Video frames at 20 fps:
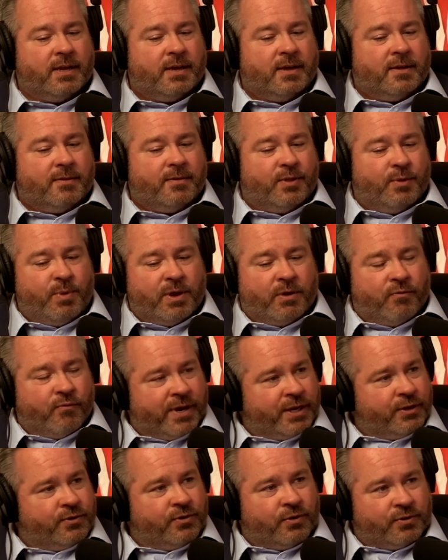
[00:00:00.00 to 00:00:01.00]
the big
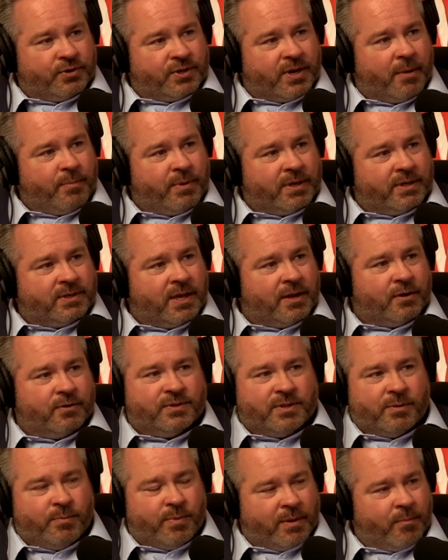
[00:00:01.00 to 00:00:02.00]
regional shopping centers,
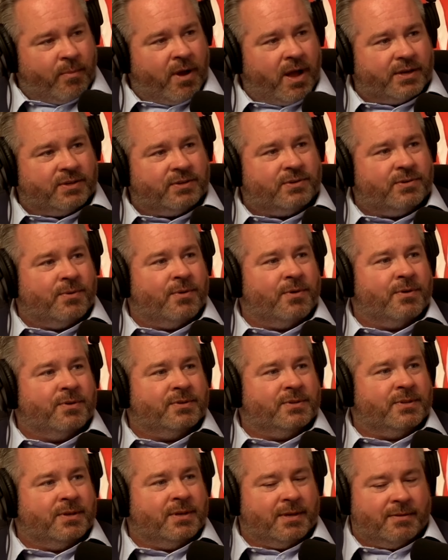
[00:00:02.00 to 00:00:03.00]
the big box stores,
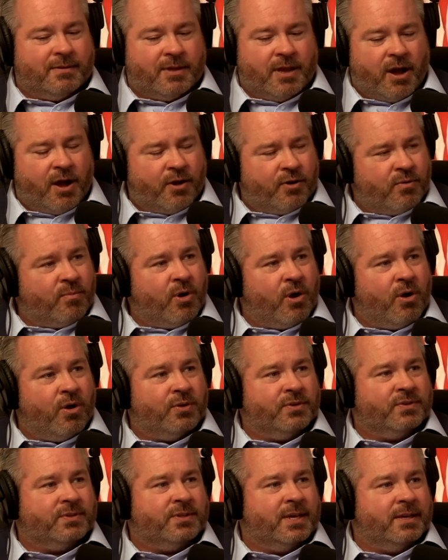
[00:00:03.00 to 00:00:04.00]
the the auto
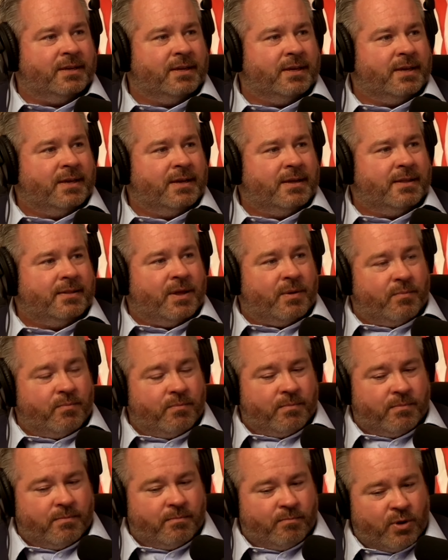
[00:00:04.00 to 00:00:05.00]
malls that that
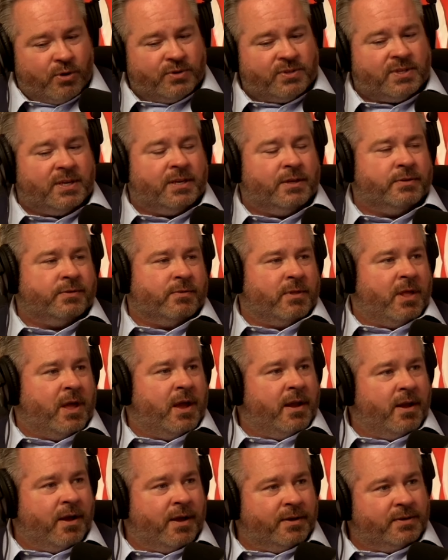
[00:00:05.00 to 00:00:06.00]
most cities
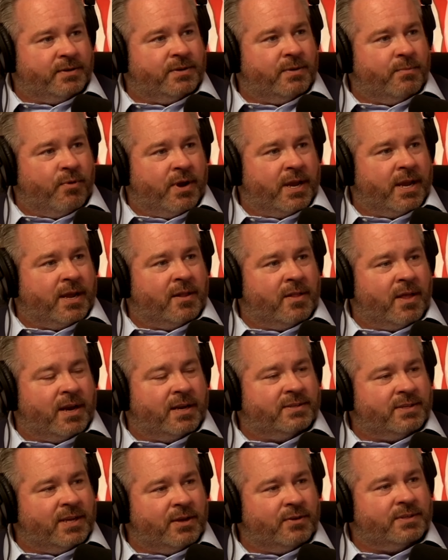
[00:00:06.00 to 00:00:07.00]
rely on to bring in a lot of
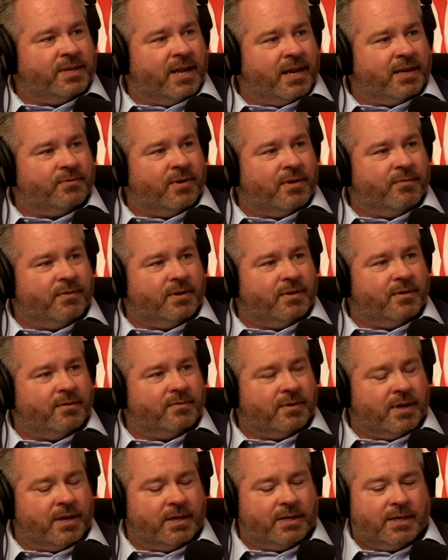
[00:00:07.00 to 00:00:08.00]
sales tax revenue, right?
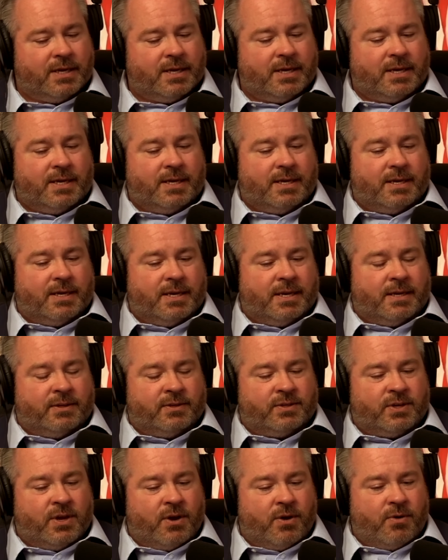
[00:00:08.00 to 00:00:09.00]
right? And
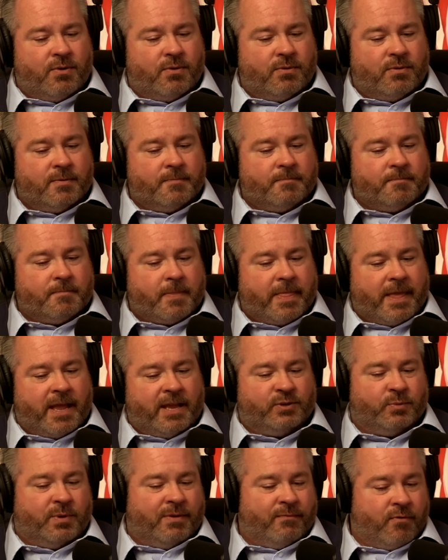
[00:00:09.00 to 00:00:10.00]
so
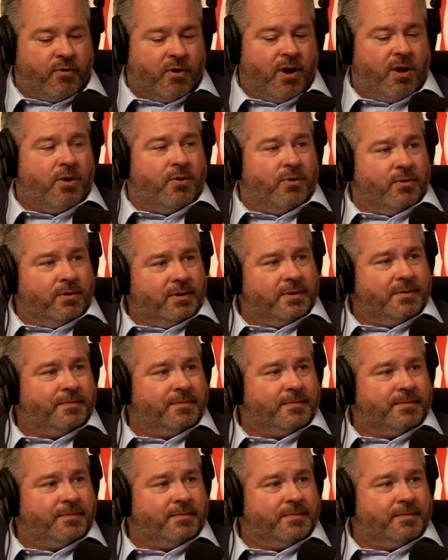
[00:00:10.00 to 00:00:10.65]
as we've grown